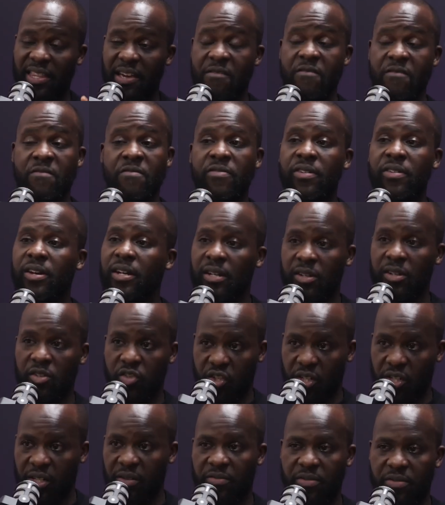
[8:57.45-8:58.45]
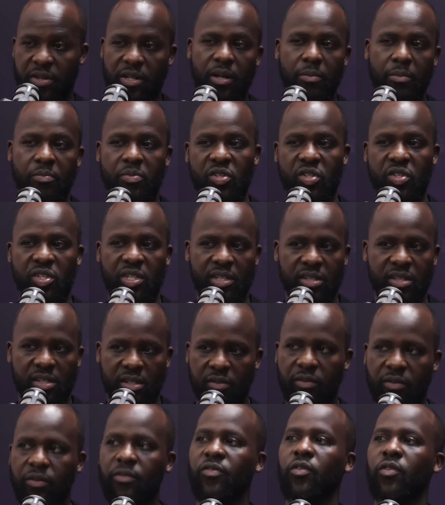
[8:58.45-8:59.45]
they're usually very
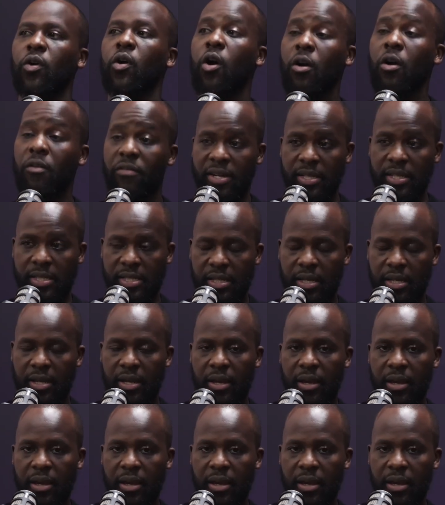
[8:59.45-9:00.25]
appreciative of it.